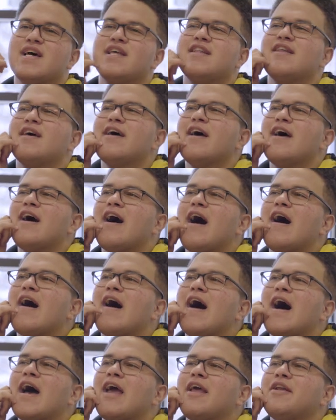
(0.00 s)
to take on
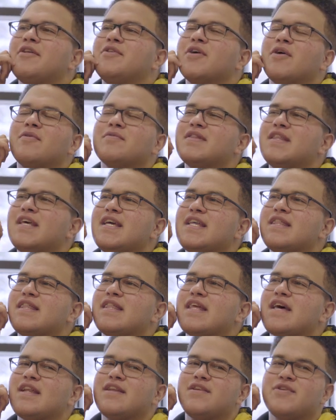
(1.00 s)
responsibility
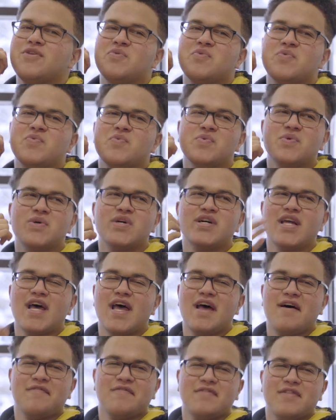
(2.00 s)
and start to
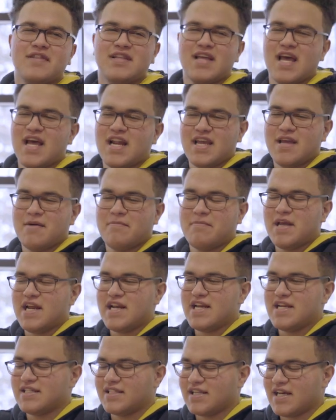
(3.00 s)
contribute either to
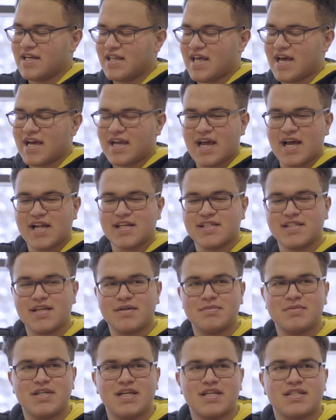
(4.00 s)
their family or to
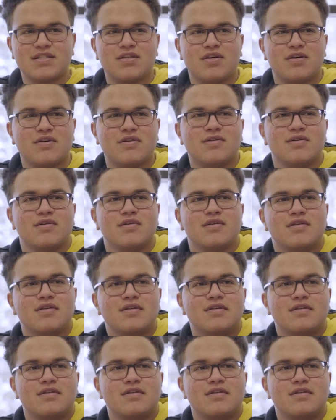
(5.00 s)
society as a whole.